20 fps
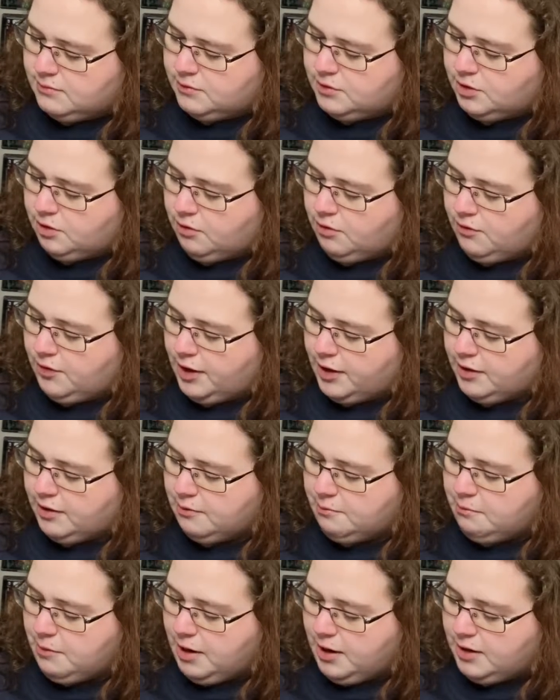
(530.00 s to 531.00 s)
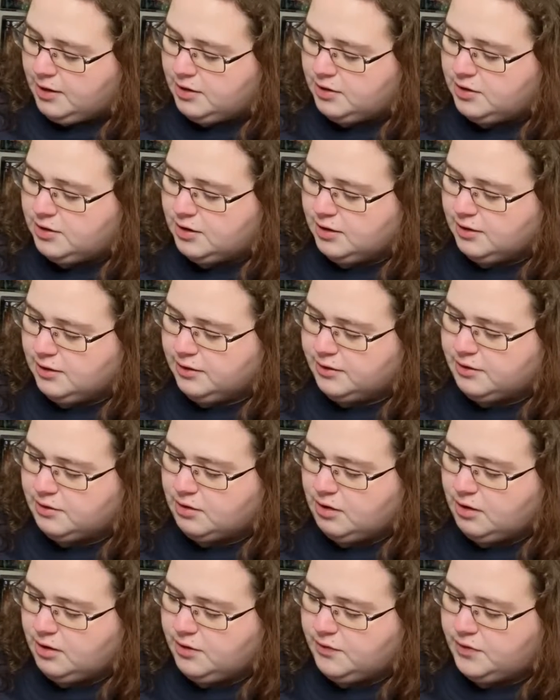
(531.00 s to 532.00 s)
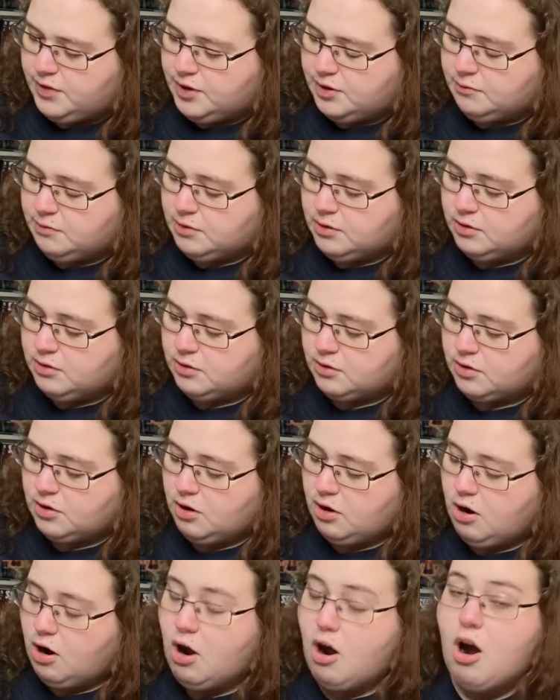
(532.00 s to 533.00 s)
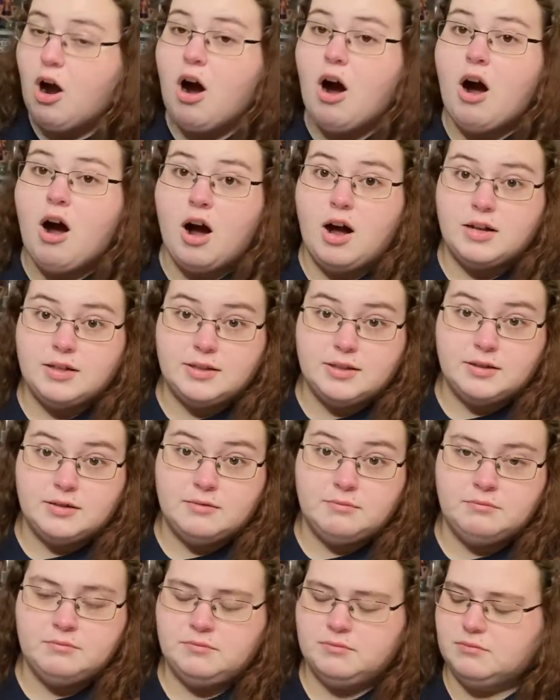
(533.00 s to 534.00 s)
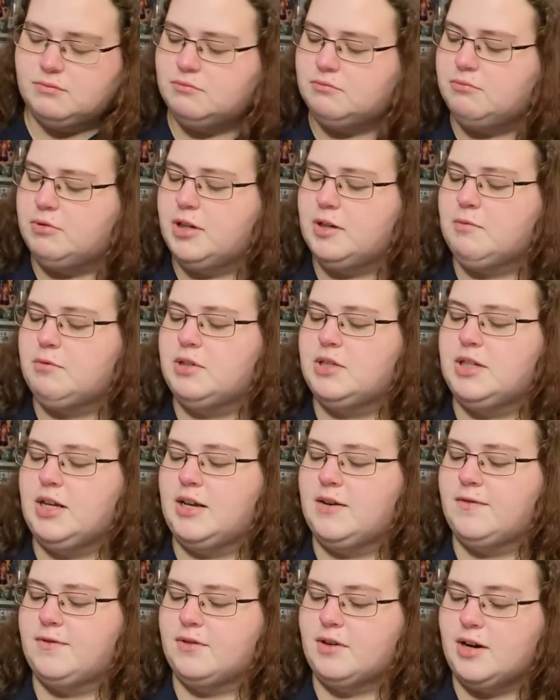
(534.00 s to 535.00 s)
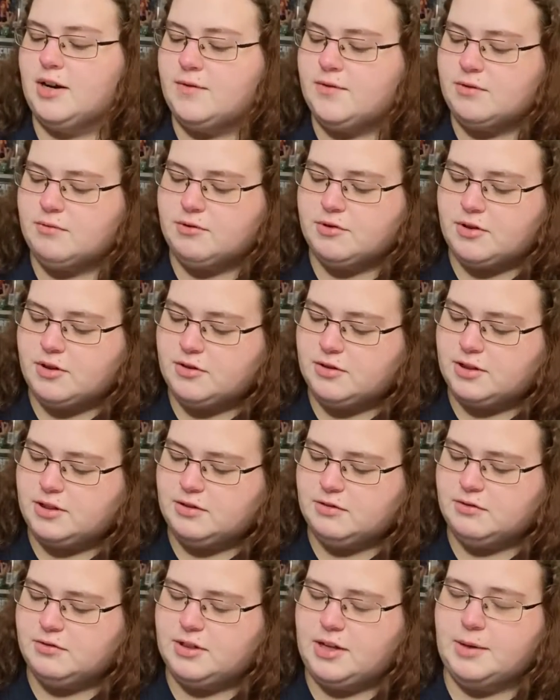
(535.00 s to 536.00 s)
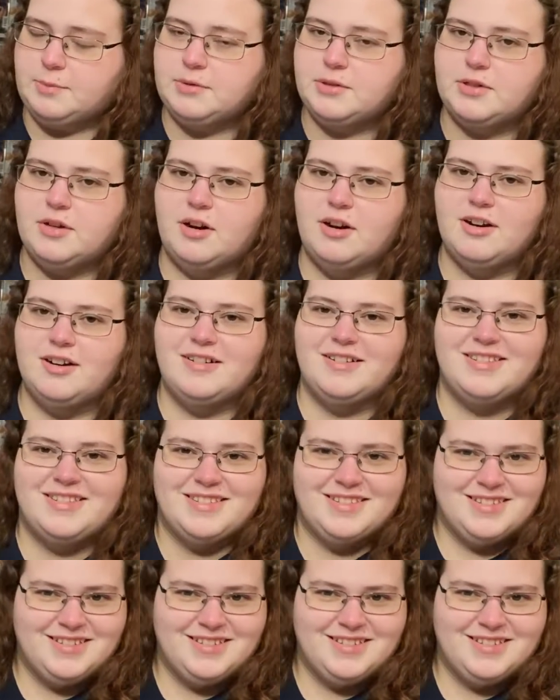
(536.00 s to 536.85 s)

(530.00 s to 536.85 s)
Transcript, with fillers: So if I can manage to glitter all of it, it would look awesome, but it would take forever with all these little damn stars.